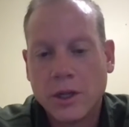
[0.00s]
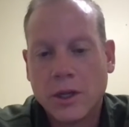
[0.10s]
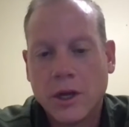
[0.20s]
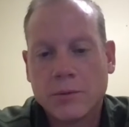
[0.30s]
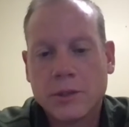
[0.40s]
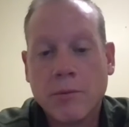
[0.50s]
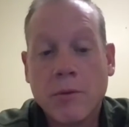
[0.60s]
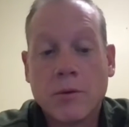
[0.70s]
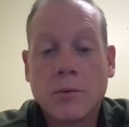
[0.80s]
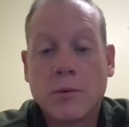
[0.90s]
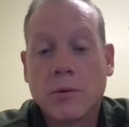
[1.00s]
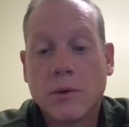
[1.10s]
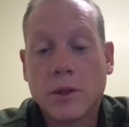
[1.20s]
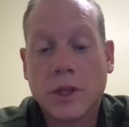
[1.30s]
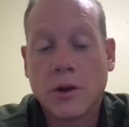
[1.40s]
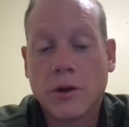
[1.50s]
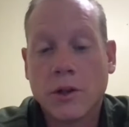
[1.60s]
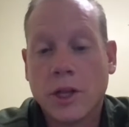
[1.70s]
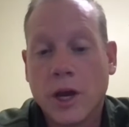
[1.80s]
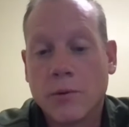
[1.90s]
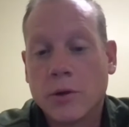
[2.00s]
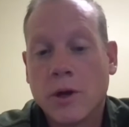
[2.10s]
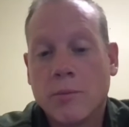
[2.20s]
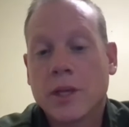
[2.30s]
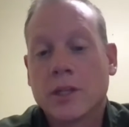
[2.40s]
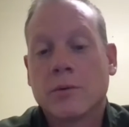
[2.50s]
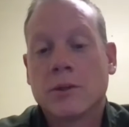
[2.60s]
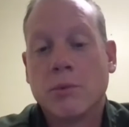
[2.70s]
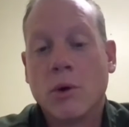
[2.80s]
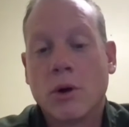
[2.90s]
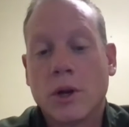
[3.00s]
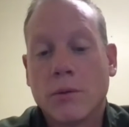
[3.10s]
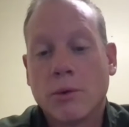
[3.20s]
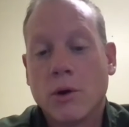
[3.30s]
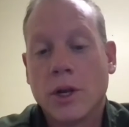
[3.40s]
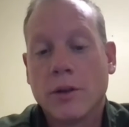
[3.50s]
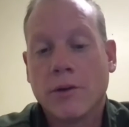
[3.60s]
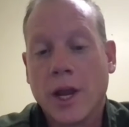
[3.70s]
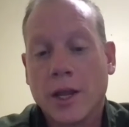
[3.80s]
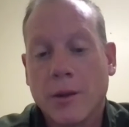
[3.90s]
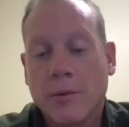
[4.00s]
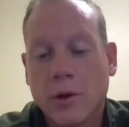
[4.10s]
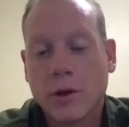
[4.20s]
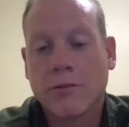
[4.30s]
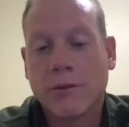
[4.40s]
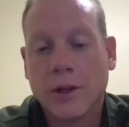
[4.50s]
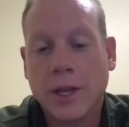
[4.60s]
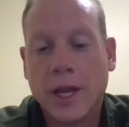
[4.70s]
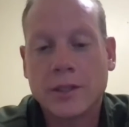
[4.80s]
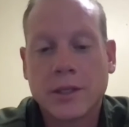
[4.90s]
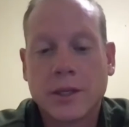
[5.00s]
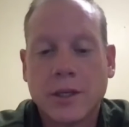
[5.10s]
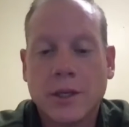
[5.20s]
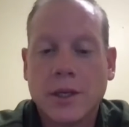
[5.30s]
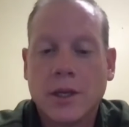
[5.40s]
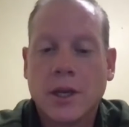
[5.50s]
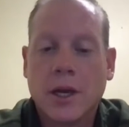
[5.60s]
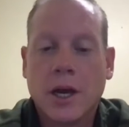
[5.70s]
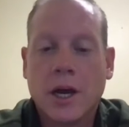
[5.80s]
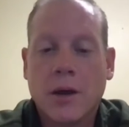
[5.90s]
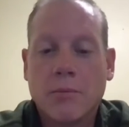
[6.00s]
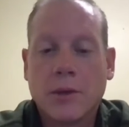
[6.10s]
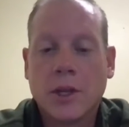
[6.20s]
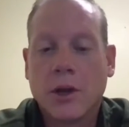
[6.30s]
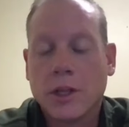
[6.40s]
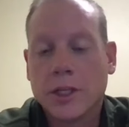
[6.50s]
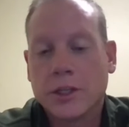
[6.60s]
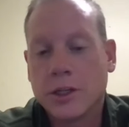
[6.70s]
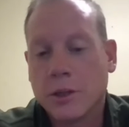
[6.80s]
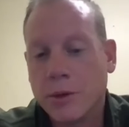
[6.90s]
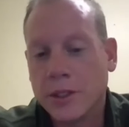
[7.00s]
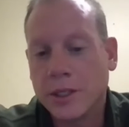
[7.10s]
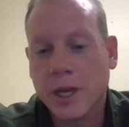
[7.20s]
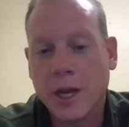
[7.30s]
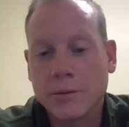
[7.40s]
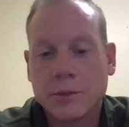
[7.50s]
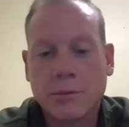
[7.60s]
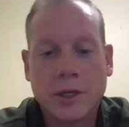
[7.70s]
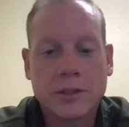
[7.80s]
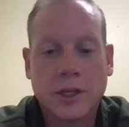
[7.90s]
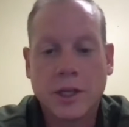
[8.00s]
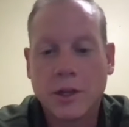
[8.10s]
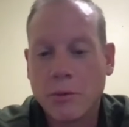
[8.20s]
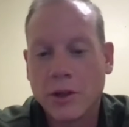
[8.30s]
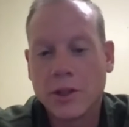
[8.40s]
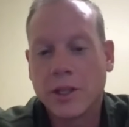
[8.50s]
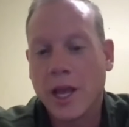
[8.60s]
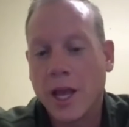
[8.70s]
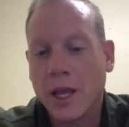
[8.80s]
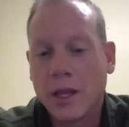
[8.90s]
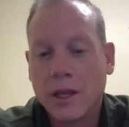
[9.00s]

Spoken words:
some of them, you know, early on would quit because it was boring, right? And working the front desk, you know, unless you're at the busy times, especially in the middle of the day.